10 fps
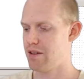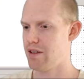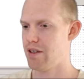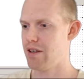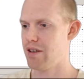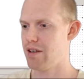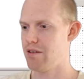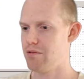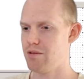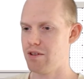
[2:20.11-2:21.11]

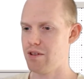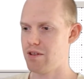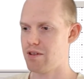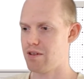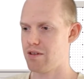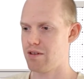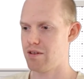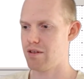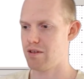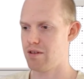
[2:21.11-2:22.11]
And we'll just
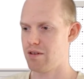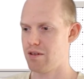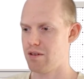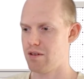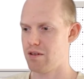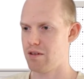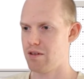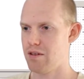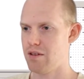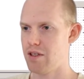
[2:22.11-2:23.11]

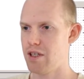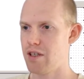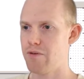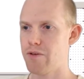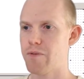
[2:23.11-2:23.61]
save.